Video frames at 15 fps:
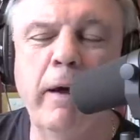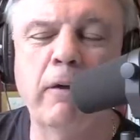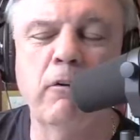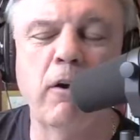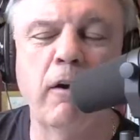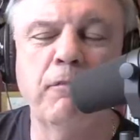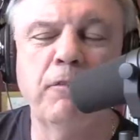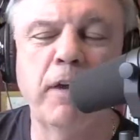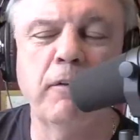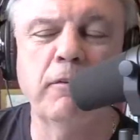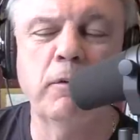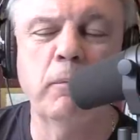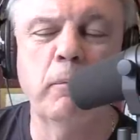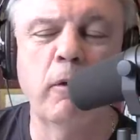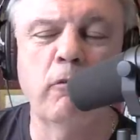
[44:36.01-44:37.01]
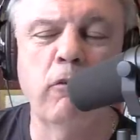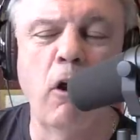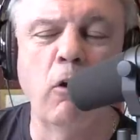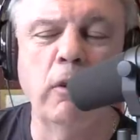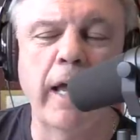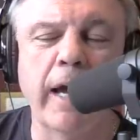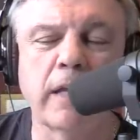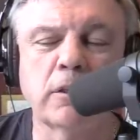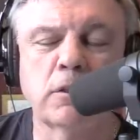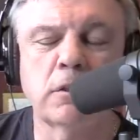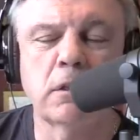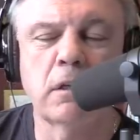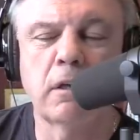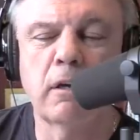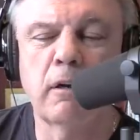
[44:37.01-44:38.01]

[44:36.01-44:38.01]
better off giving him a Rolex.